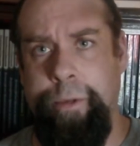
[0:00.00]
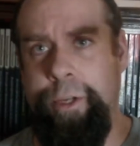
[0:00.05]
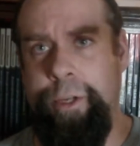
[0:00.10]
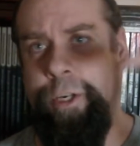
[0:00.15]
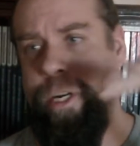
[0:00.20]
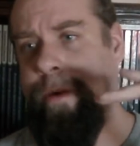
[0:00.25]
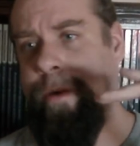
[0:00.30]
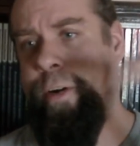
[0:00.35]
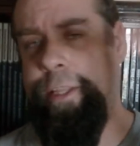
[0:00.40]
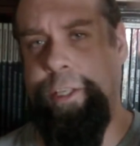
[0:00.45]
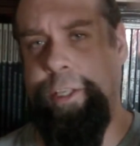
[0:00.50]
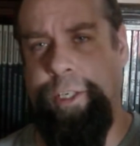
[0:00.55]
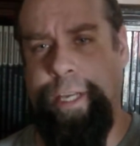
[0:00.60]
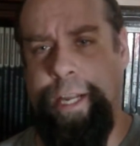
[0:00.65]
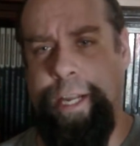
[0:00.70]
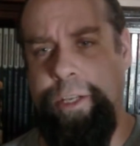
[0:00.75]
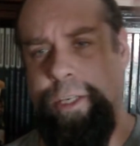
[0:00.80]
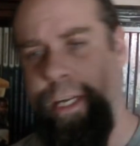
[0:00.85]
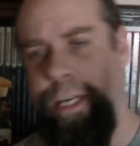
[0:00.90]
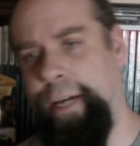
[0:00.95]
generate the
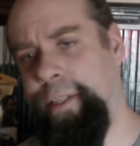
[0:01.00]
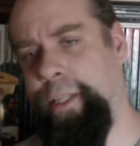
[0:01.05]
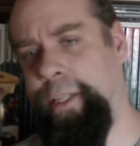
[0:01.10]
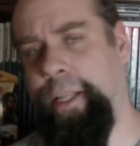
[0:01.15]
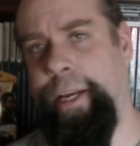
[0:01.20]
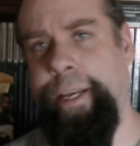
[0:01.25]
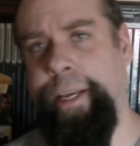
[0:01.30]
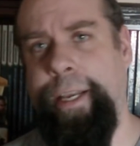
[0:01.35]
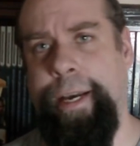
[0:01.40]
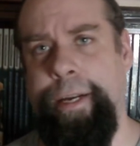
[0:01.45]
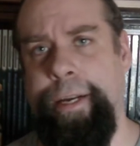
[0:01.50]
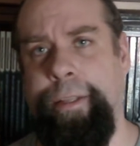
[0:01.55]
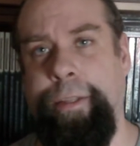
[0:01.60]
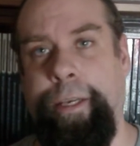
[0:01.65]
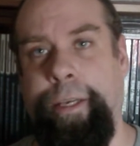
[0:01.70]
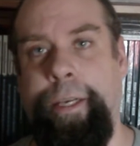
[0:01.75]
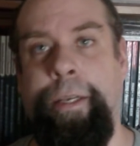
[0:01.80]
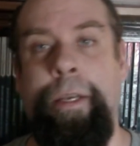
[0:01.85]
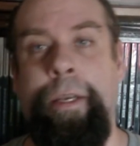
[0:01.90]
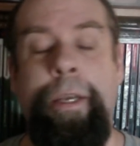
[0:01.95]
stats down the line kind of
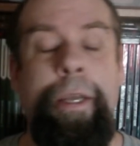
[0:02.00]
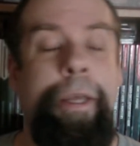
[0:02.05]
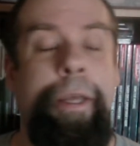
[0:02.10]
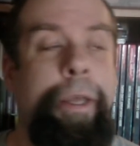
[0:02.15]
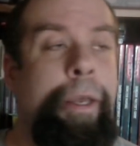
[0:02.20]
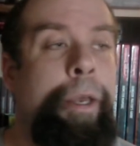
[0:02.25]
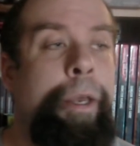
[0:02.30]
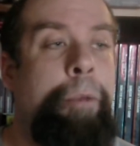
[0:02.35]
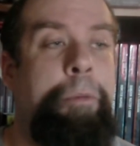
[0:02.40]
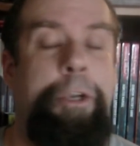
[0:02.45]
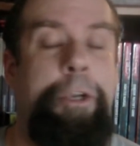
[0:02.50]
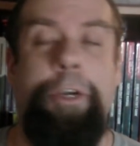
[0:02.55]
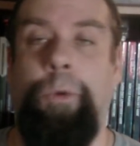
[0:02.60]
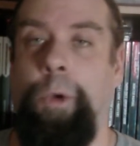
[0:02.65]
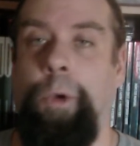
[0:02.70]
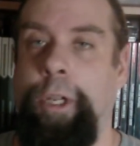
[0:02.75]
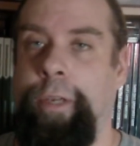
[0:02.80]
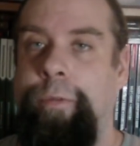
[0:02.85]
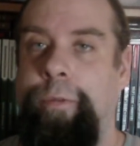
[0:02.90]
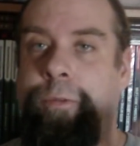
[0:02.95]
thing, but you're
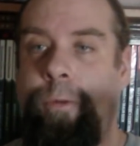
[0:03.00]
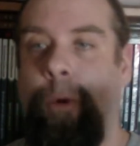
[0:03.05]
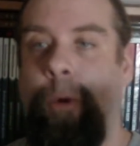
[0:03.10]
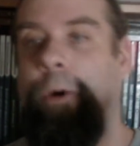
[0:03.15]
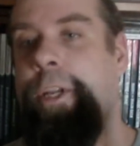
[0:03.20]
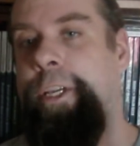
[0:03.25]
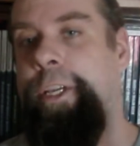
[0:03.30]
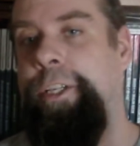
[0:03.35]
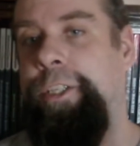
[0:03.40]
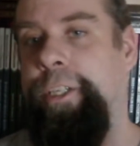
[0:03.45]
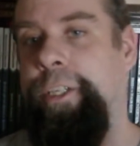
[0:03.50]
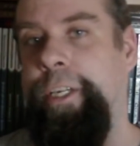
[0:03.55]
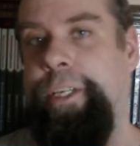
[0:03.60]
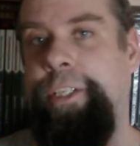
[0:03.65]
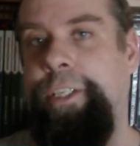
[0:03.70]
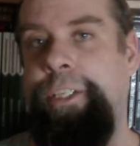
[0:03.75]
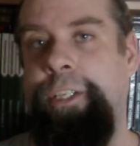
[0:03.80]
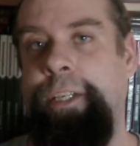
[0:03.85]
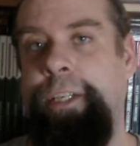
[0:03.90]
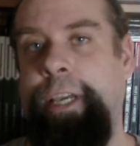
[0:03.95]
rolling
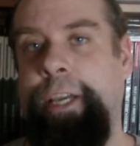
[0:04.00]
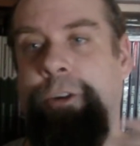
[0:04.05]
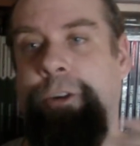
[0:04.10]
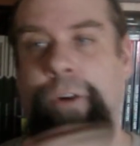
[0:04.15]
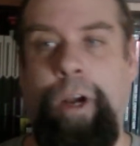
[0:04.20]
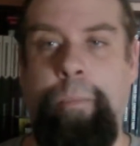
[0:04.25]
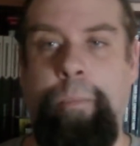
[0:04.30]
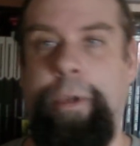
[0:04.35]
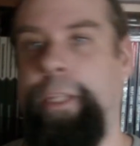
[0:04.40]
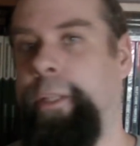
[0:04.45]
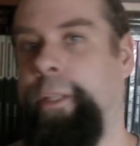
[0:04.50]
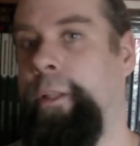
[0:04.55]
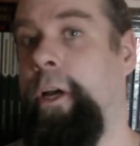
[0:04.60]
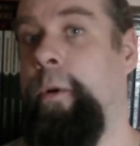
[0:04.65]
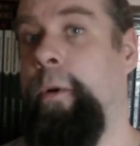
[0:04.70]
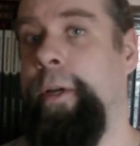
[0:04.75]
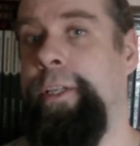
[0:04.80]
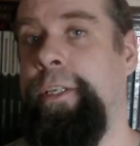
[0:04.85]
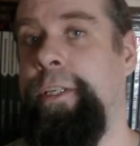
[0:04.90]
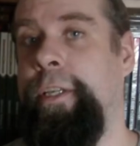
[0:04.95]
4d6 and dropping the
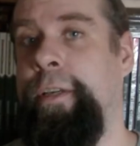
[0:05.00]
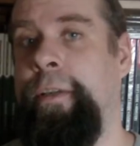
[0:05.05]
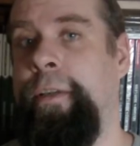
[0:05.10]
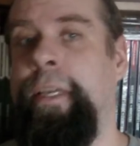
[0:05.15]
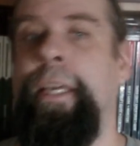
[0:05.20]
lowest.